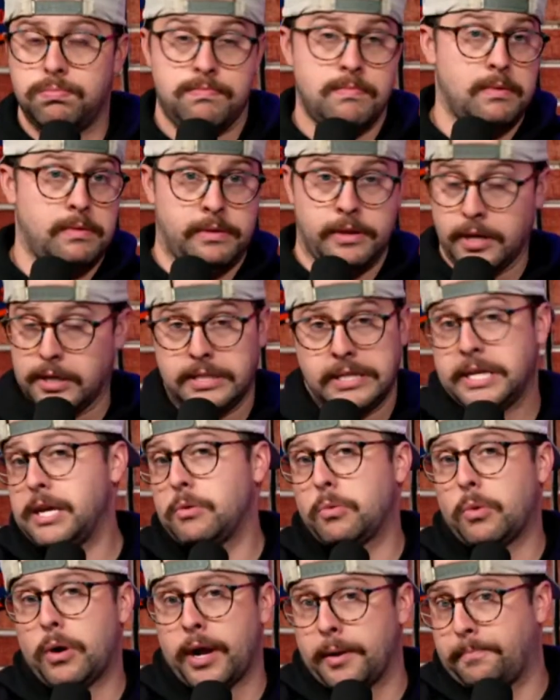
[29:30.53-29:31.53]
Does he
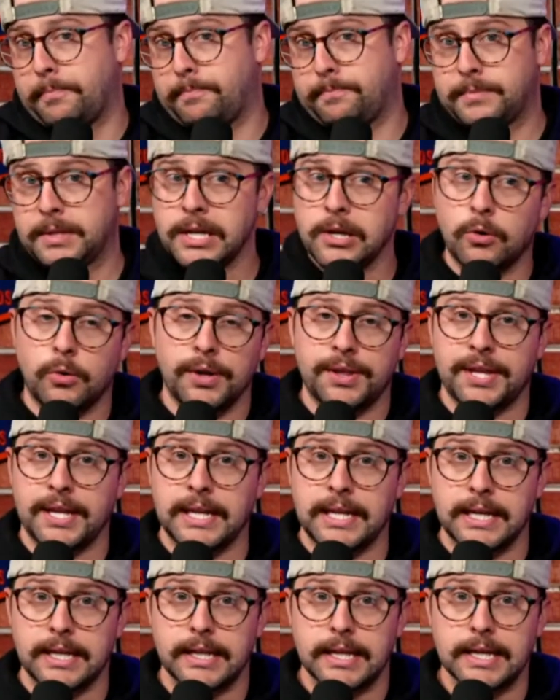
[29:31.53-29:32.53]
want to deal with
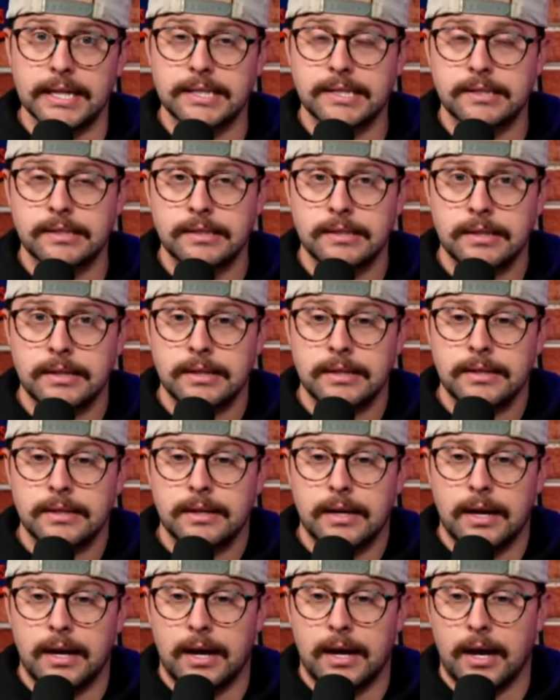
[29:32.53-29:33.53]
any of this?
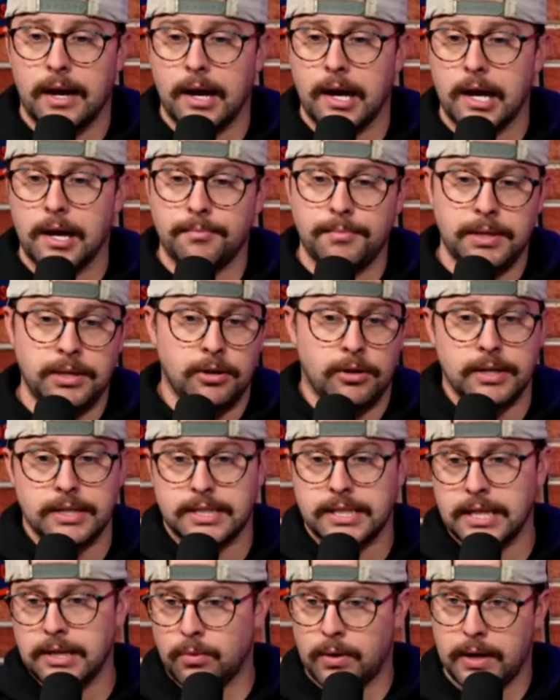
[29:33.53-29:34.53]
Does
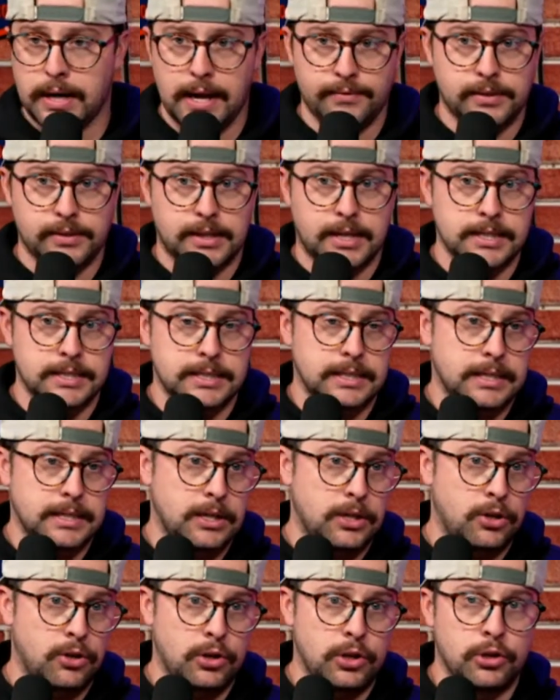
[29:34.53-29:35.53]
he want to have to, because
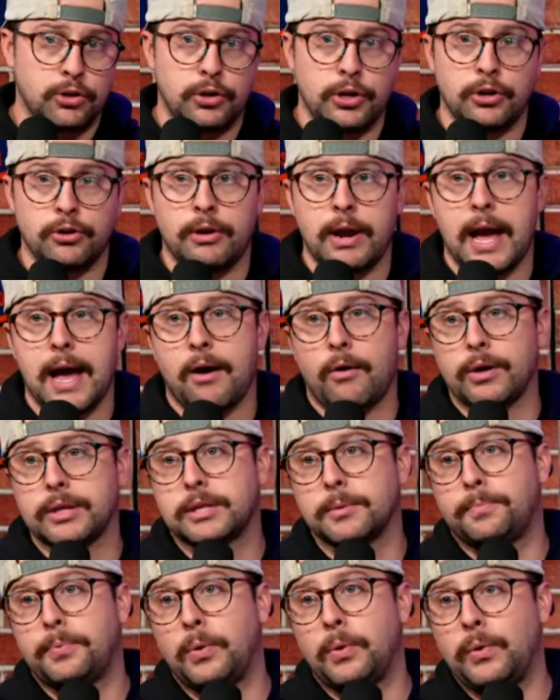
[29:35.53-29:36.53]
you're now at the
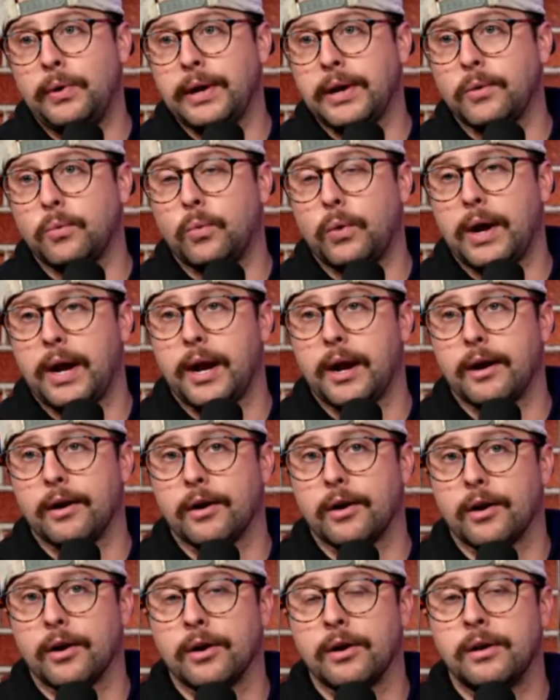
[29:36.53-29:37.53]
point
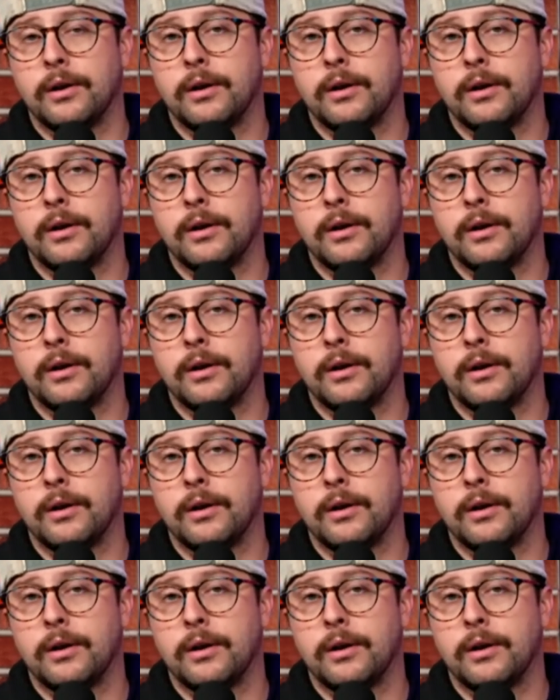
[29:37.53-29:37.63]
where